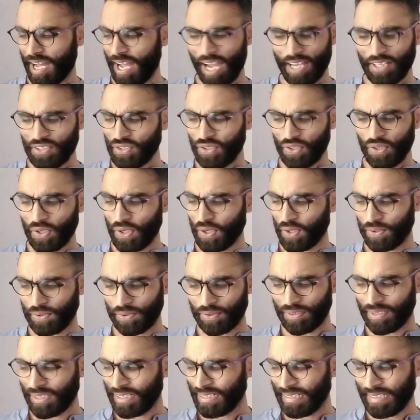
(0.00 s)
I don't
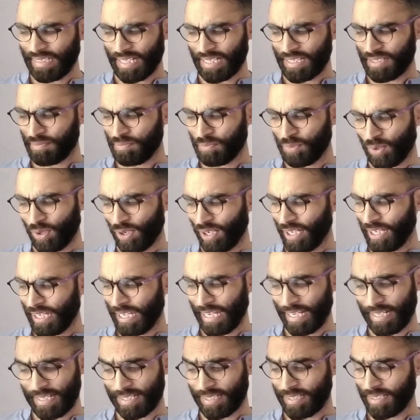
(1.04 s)
know, that boy
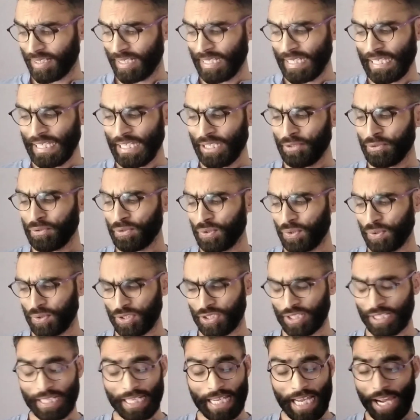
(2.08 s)
gets a new
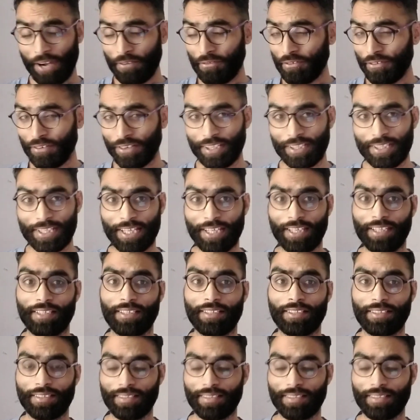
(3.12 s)
notion every day.